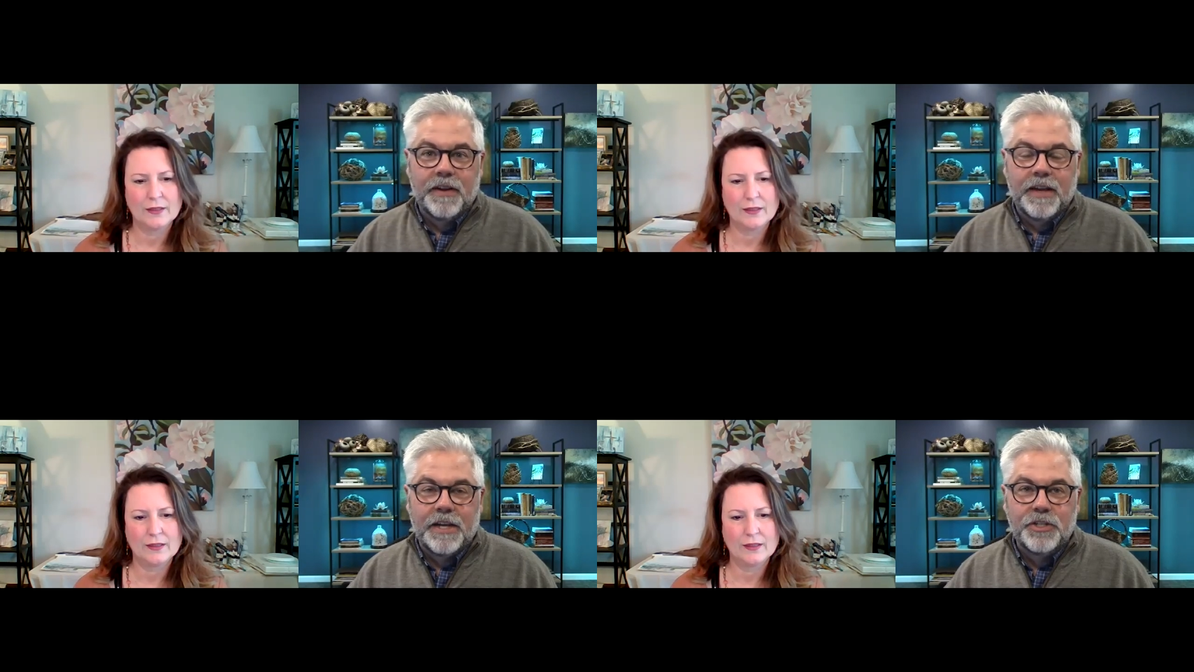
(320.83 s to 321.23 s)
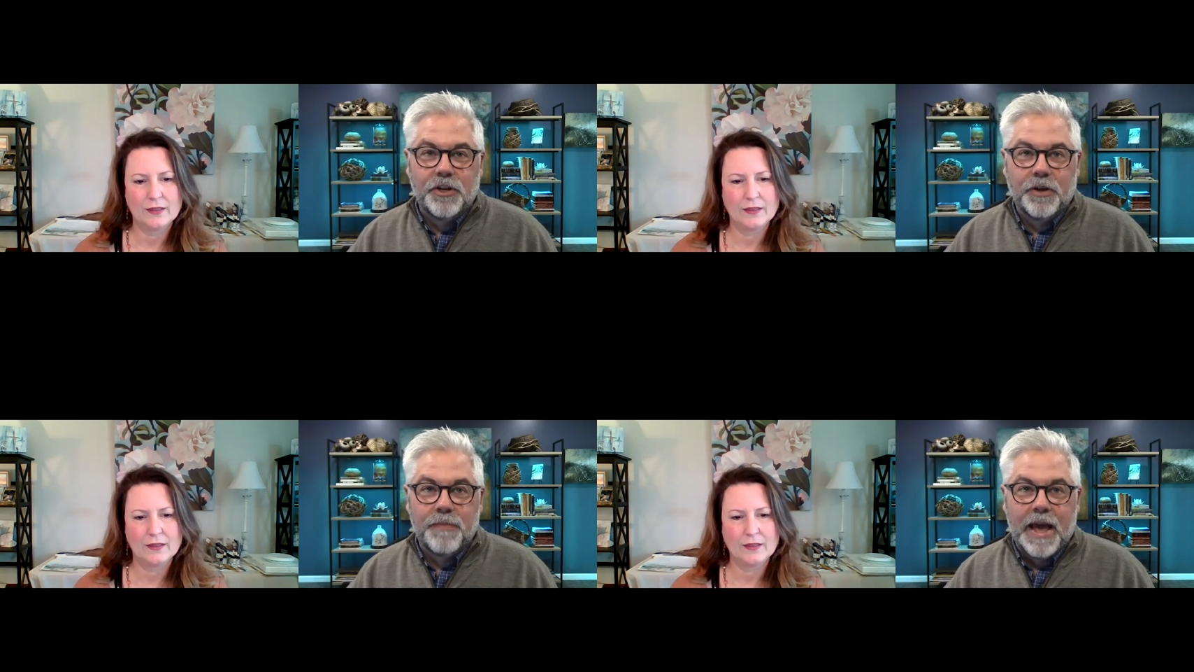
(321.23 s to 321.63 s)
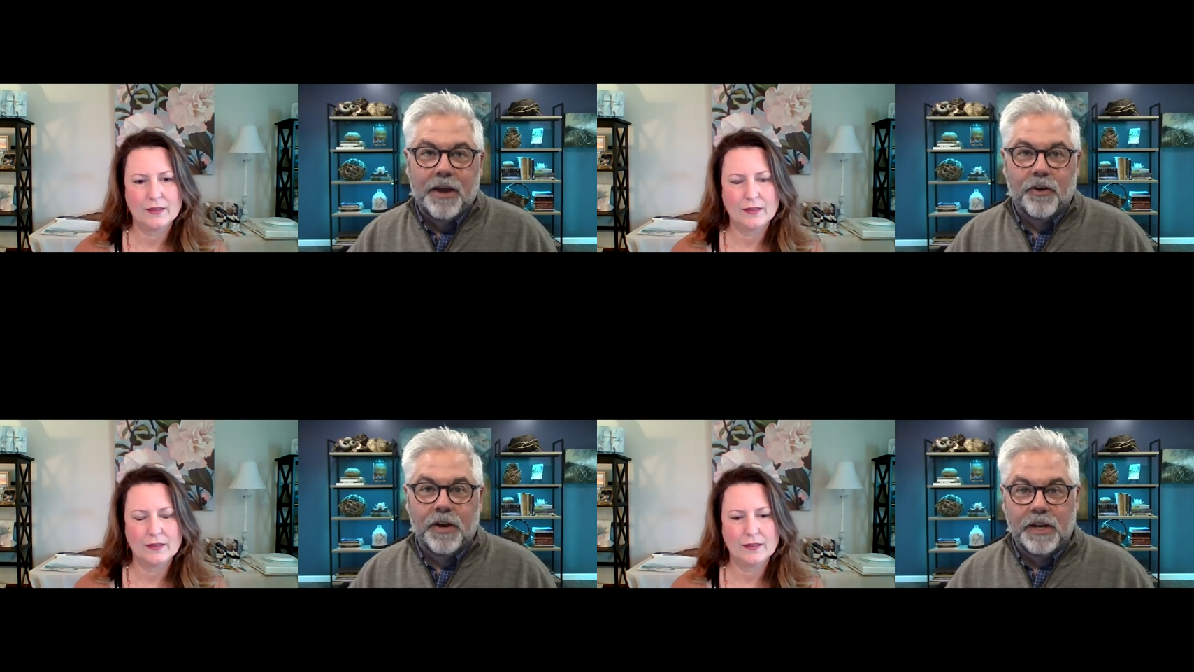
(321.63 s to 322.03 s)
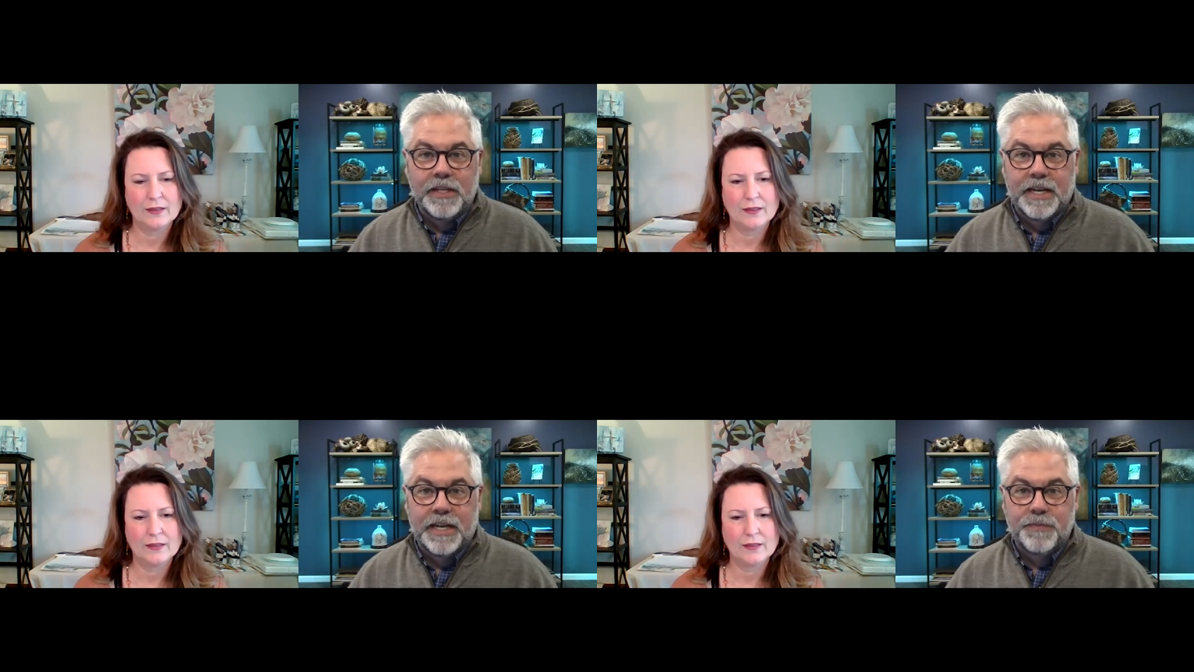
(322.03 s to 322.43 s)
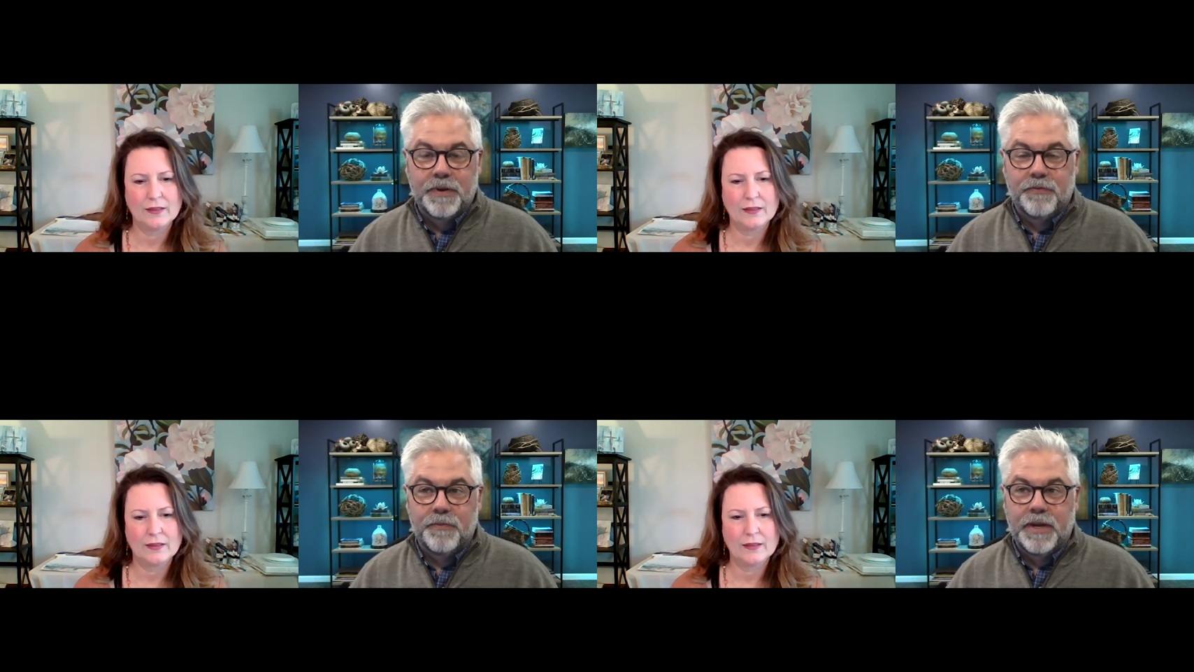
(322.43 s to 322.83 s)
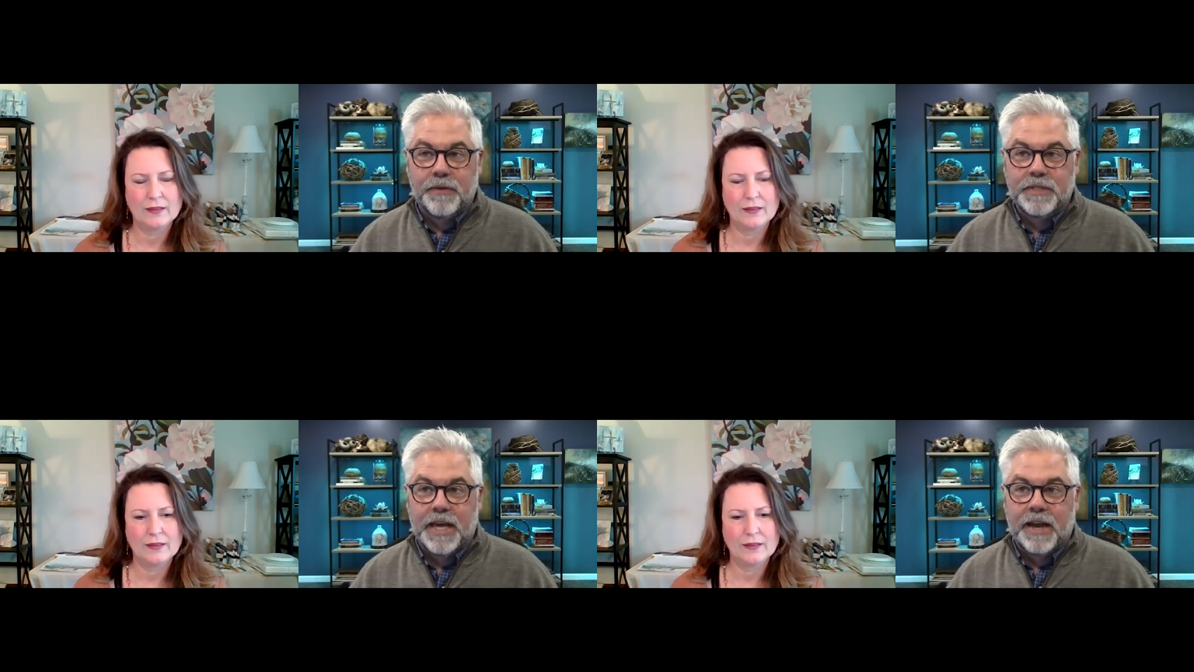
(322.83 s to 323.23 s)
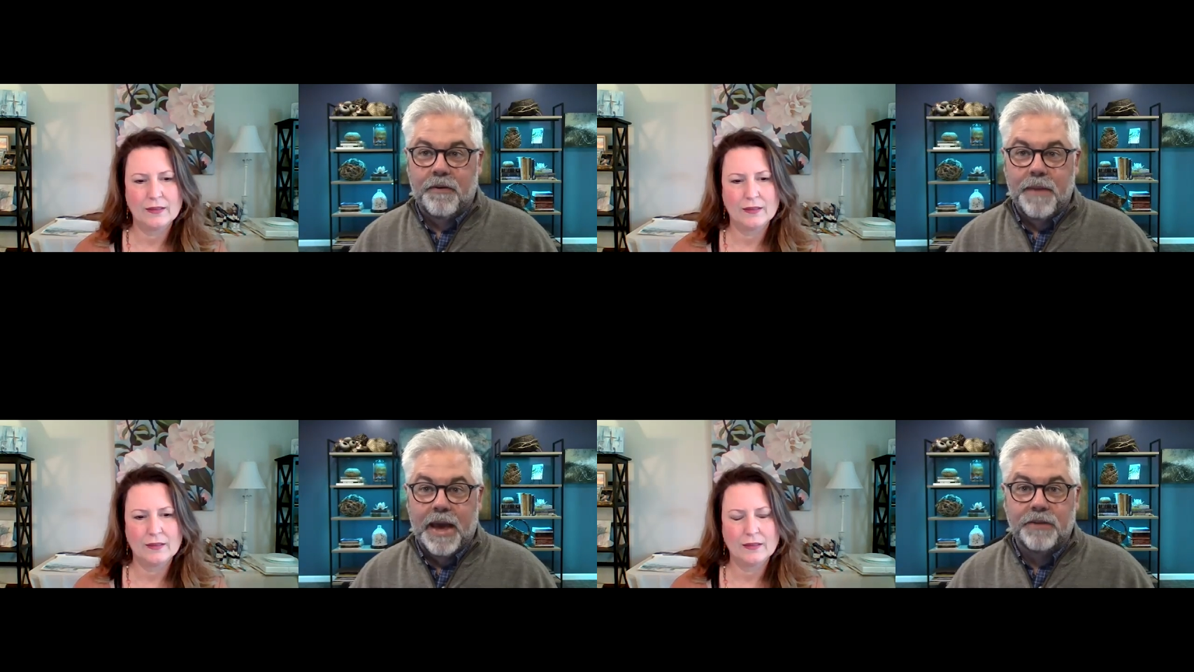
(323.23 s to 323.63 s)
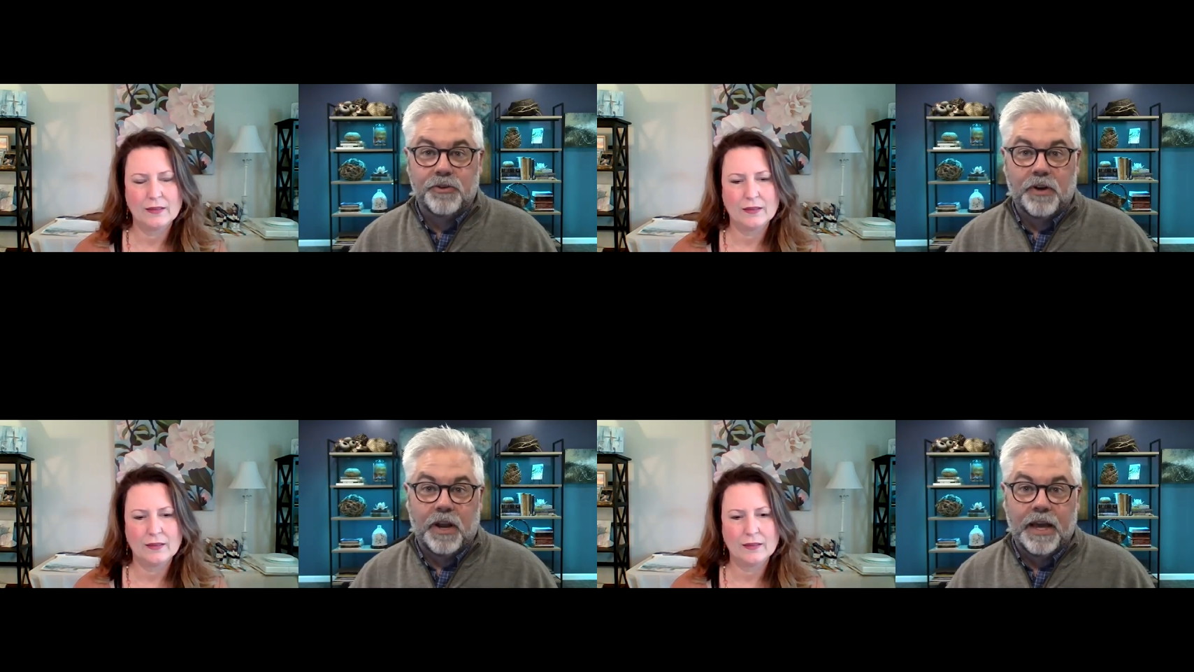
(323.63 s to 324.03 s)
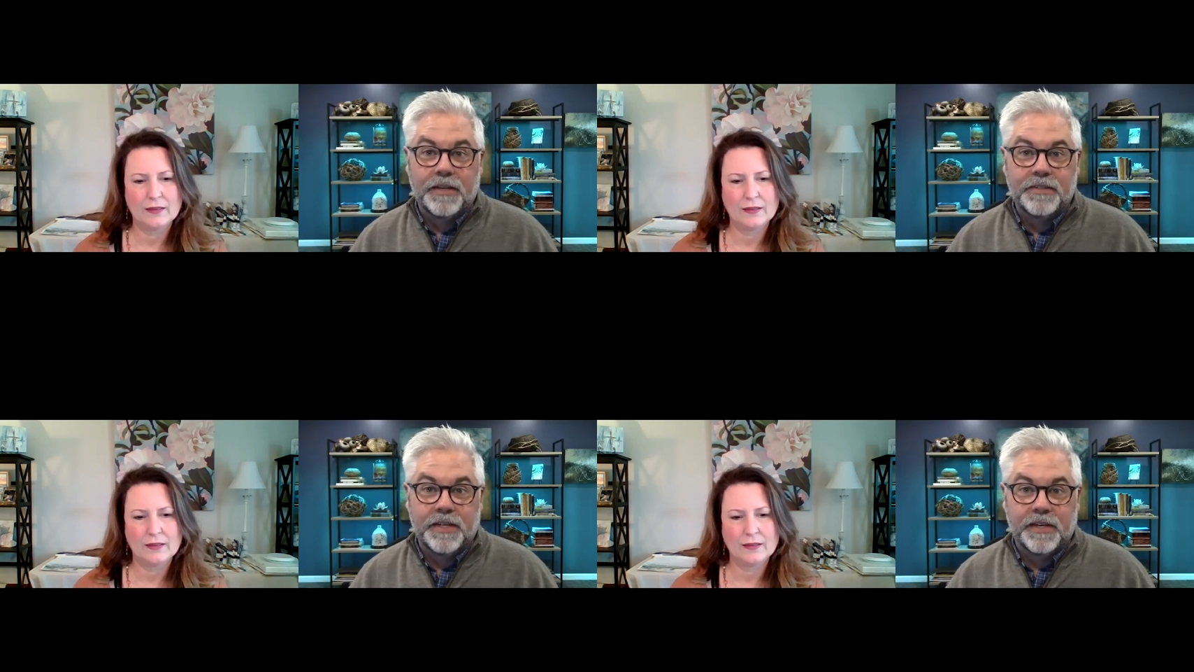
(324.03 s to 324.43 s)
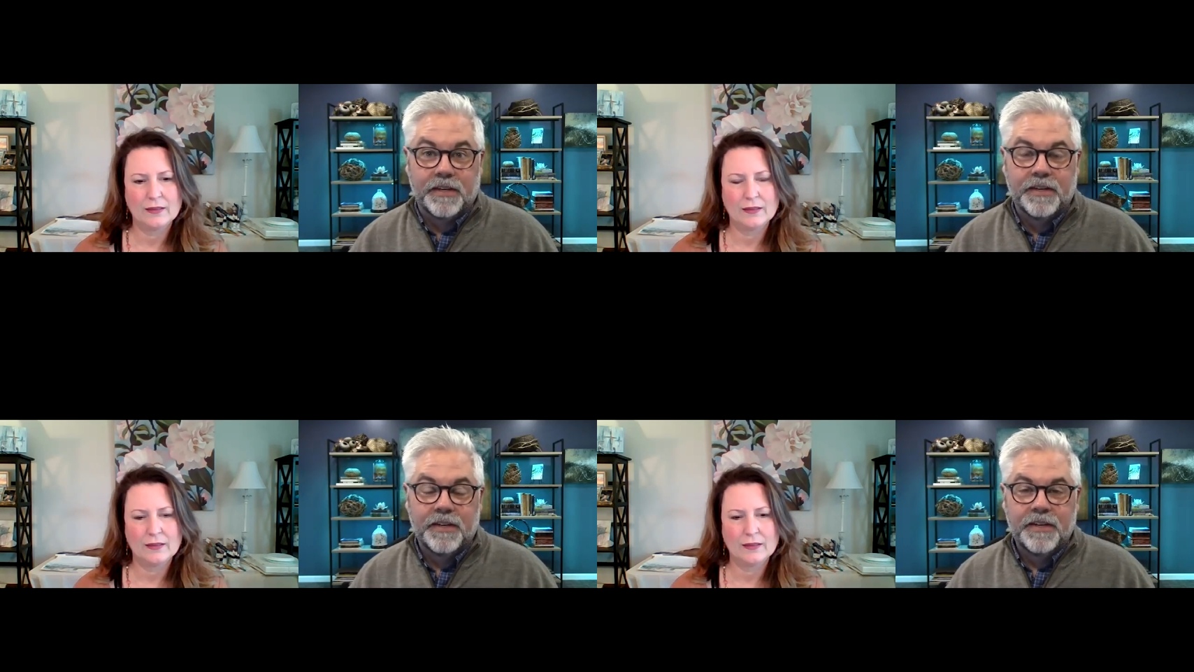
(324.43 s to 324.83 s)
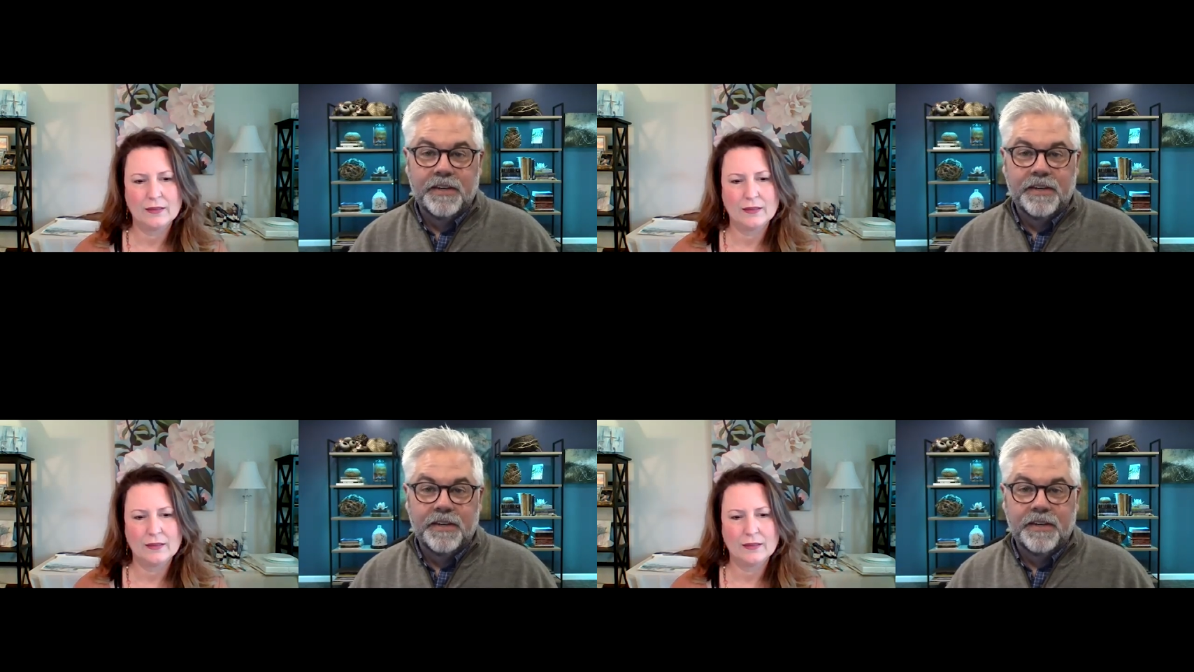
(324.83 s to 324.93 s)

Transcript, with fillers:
Speaker 1: as you look back on it, at least it has been for me, it was kind of a master class in